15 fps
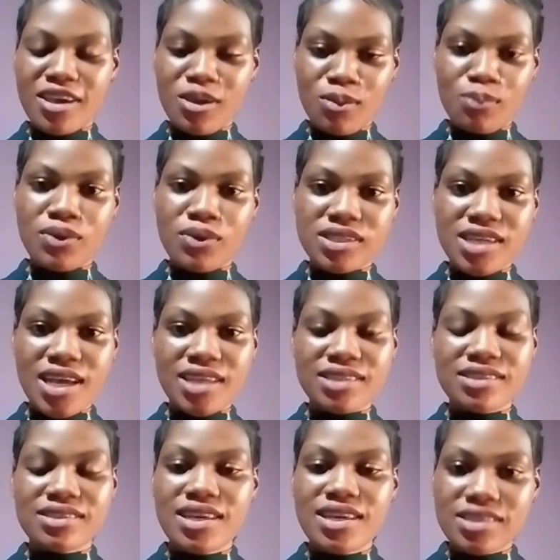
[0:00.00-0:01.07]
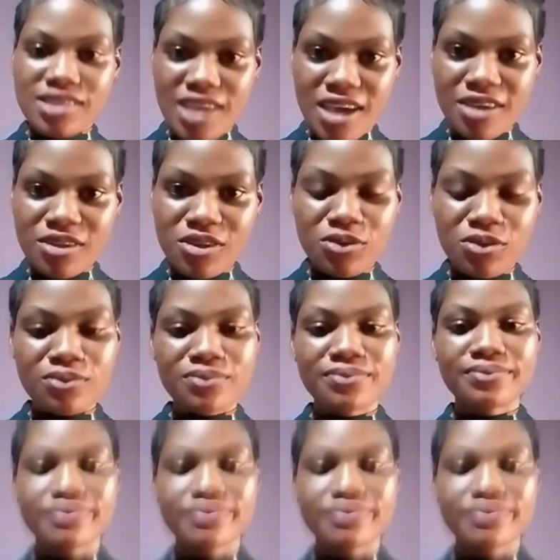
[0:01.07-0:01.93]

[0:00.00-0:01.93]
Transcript: important. Thank you.